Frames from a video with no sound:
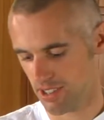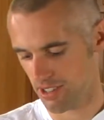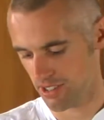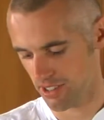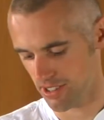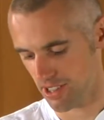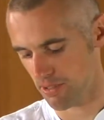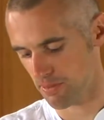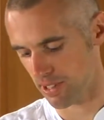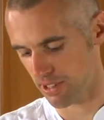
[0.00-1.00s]
so as you can
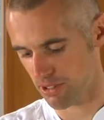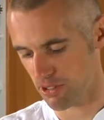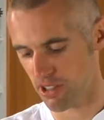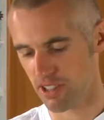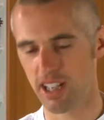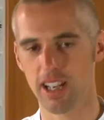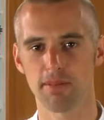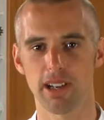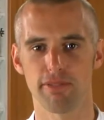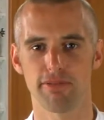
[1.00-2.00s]
see we've been cooking down
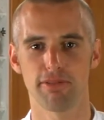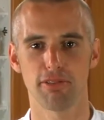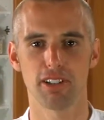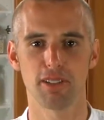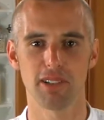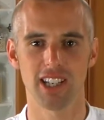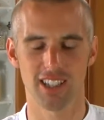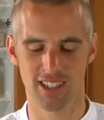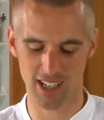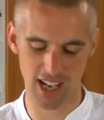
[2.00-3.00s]
about 40
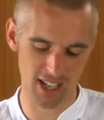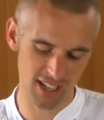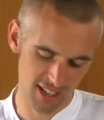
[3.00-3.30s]
minutes now